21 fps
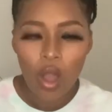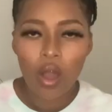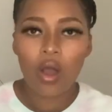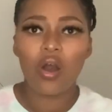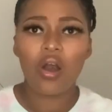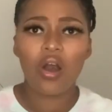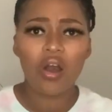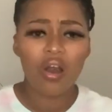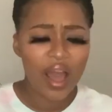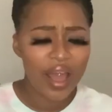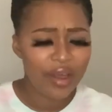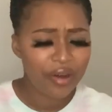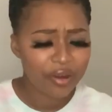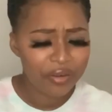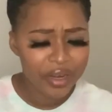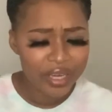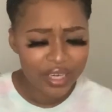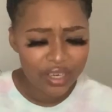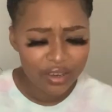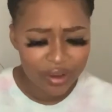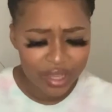Oh, I
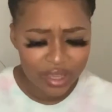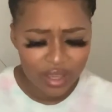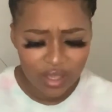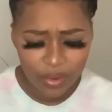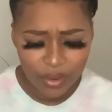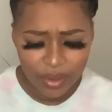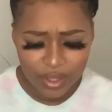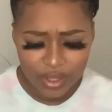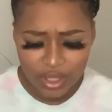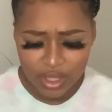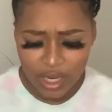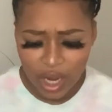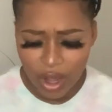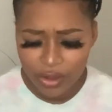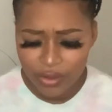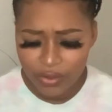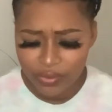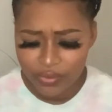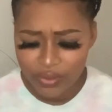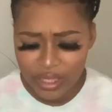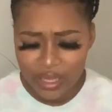already read the question. How are
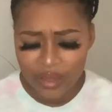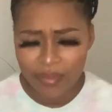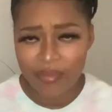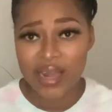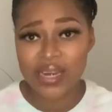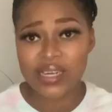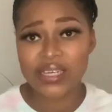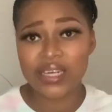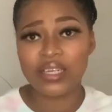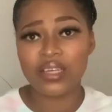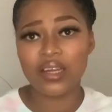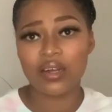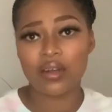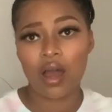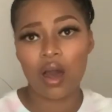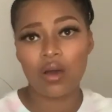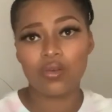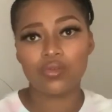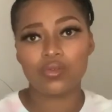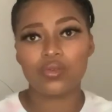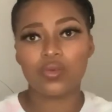you feeling mentally and
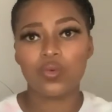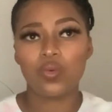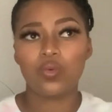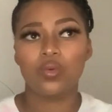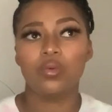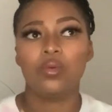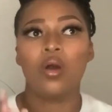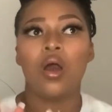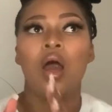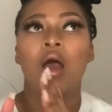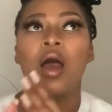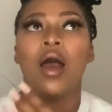how's school?